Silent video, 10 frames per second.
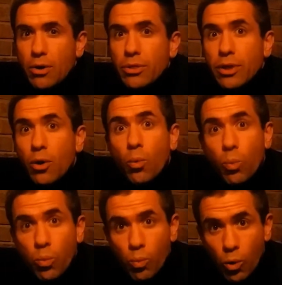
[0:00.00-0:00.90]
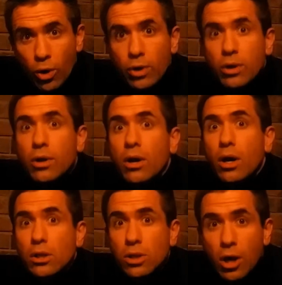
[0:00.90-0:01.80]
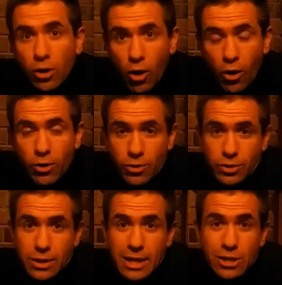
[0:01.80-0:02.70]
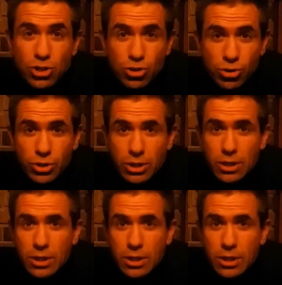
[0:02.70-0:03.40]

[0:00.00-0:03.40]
they'll work a lot harder than they should